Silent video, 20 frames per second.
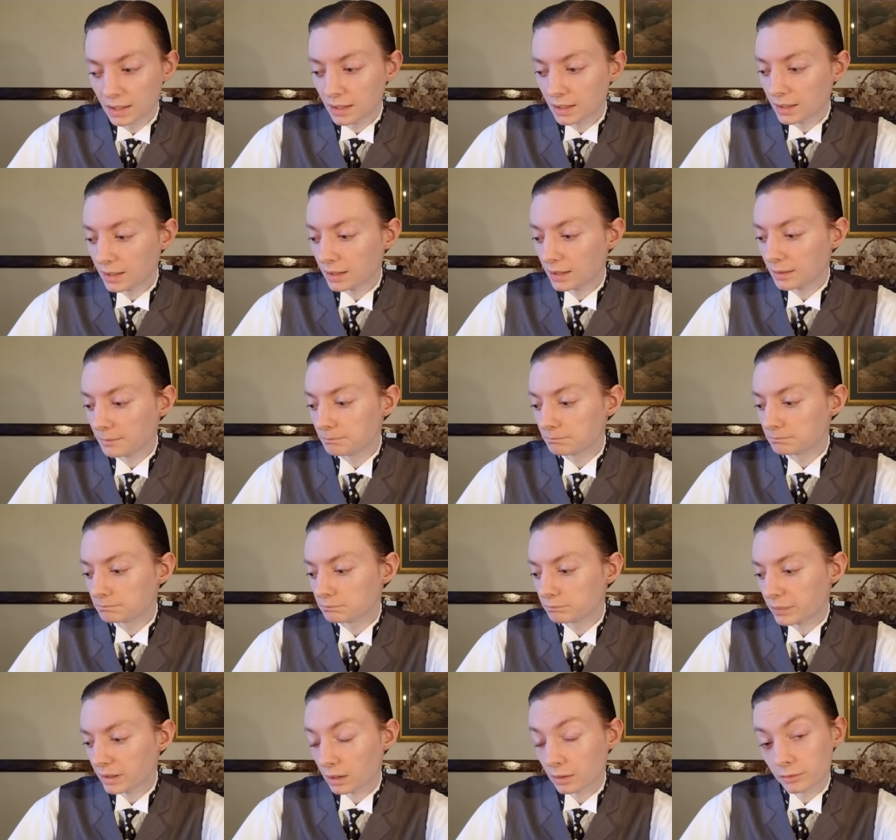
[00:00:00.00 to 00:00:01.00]
Um,
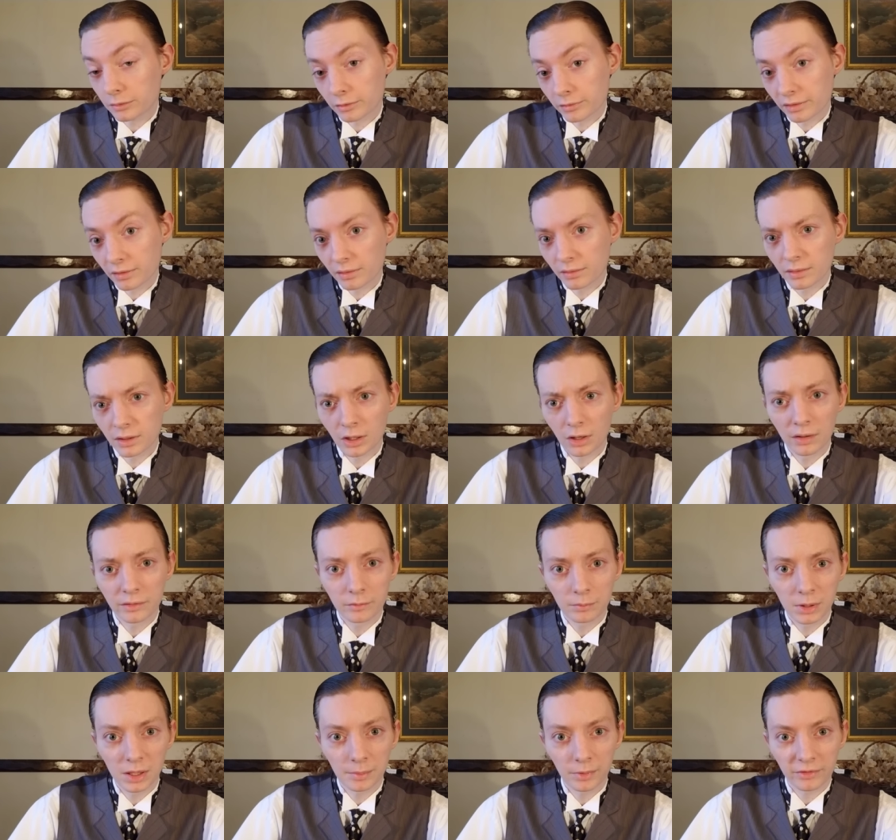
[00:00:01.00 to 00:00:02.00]
but others, you know,
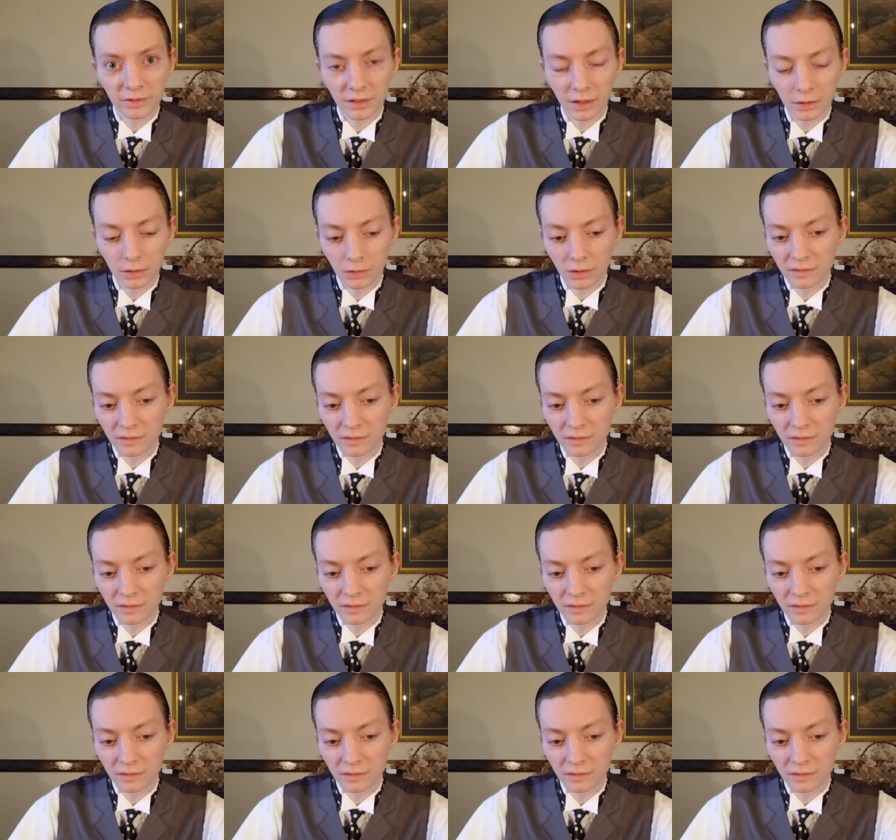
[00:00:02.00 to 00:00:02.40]
other people say, no,